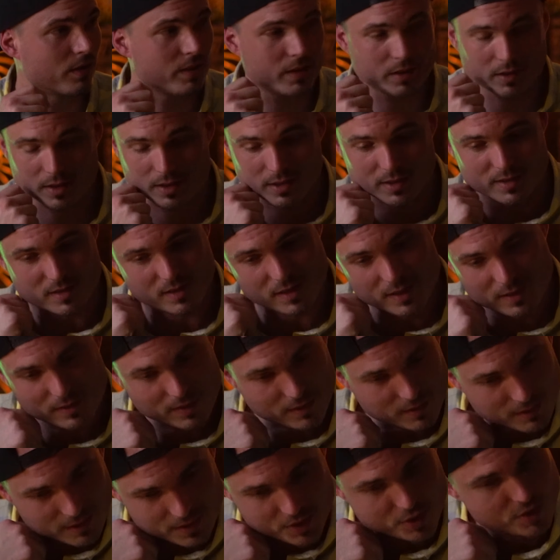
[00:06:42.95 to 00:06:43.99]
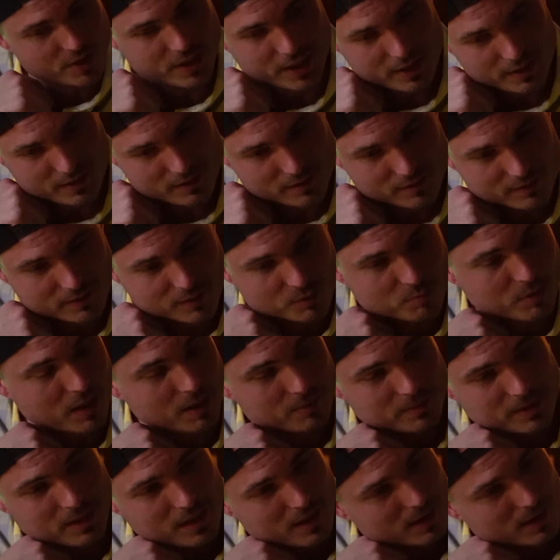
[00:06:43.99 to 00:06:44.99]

and you're gonna see that this is probably